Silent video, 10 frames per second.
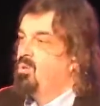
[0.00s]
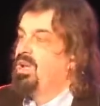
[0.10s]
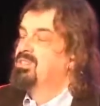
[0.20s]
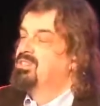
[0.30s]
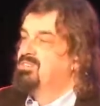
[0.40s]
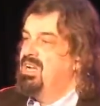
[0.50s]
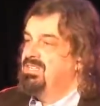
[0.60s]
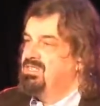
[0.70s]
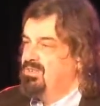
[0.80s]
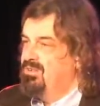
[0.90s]
We
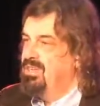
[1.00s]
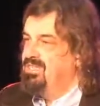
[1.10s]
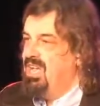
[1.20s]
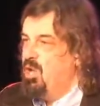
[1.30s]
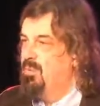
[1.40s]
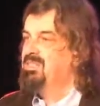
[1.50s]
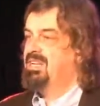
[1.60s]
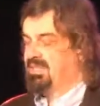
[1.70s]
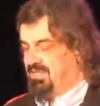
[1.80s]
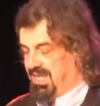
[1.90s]
construct stories to help us
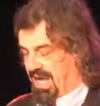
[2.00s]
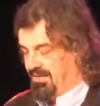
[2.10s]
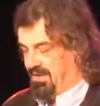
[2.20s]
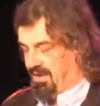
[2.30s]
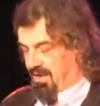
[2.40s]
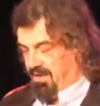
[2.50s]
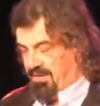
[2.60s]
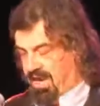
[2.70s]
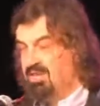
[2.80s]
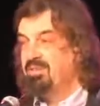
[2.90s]
understand
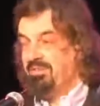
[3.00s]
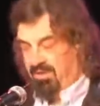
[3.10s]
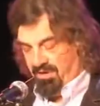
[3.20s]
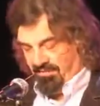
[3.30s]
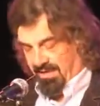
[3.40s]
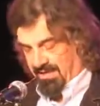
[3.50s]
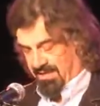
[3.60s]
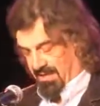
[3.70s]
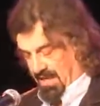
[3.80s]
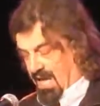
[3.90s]
the nature of the
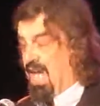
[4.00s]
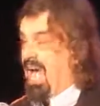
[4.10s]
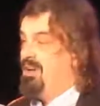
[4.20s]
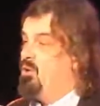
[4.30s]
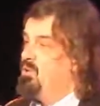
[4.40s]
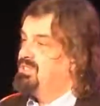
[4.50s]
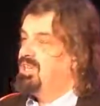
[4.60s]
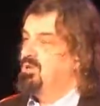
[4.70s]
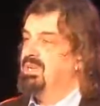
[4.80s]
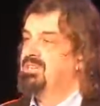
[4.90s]
universe, and
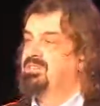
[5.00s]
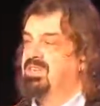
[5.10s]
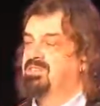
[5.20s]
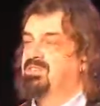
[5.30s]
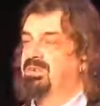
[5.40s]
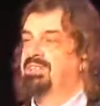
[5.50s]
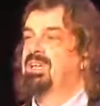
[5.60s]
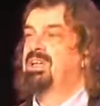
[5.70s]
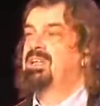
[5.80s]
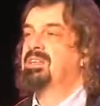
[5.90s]
also we construct stories
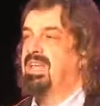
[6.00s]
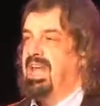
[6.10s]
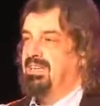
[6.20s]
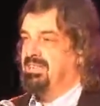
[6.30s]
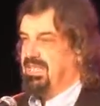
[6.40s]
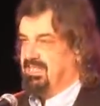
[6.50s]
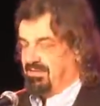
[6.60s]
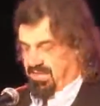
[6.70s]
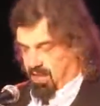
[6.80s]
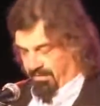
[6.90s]
to gain a sense of
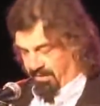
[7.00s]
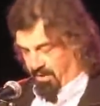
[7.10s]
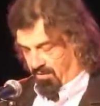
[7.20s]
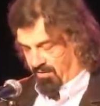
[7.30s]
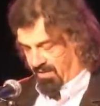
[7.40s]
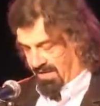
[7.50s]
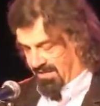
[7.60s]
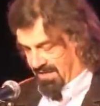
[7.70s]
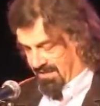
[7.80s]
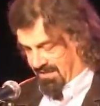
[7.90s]
self and cultural
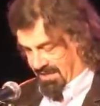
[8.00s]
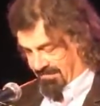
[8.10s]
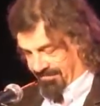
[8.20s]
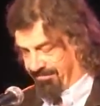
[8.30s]
identity.